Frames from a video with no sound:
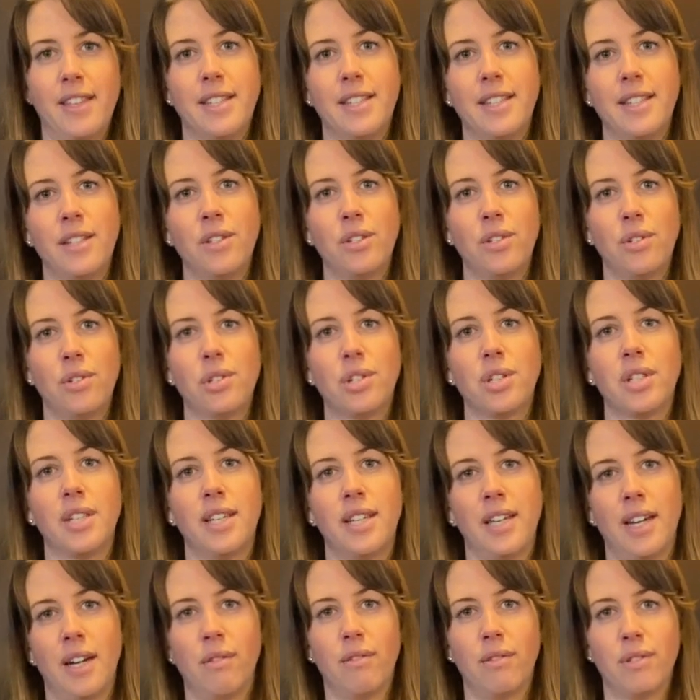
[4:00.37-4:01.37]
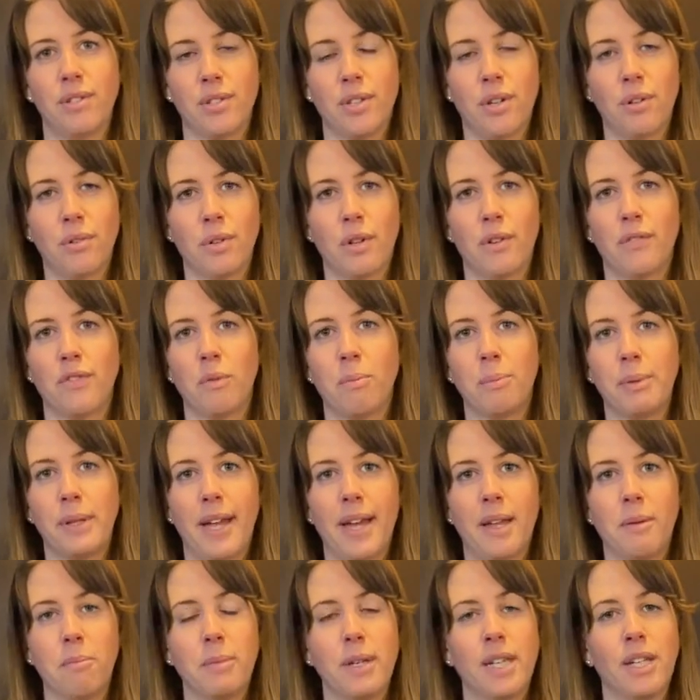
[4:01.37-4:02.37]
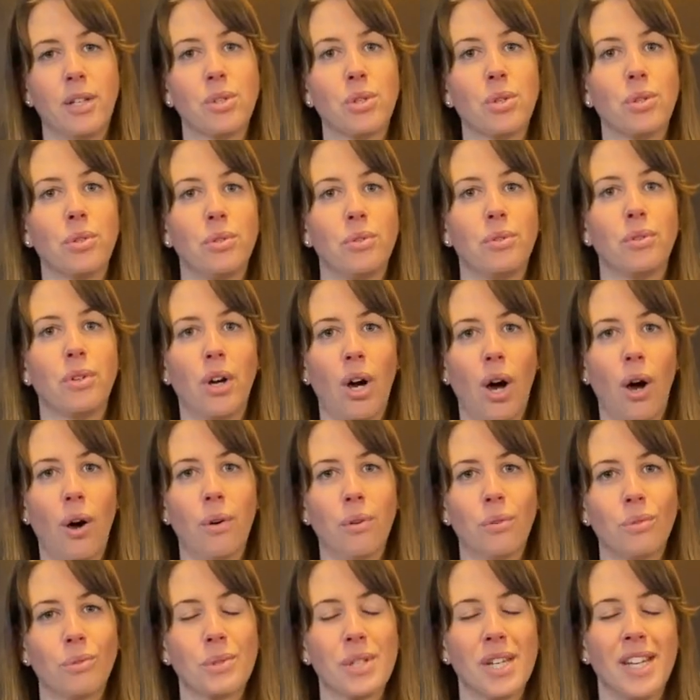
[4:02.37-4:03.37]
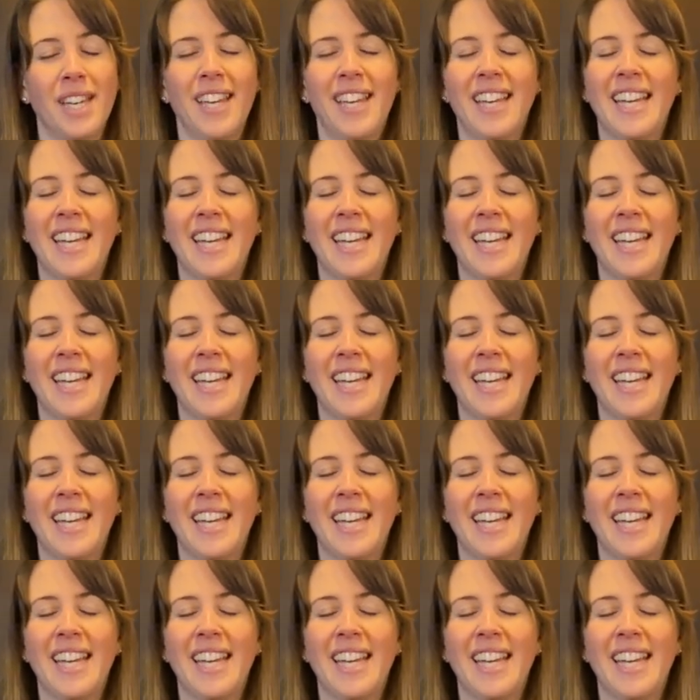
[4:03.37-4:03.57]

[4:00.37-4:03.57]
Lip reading: is usually a result of the plant being too cold.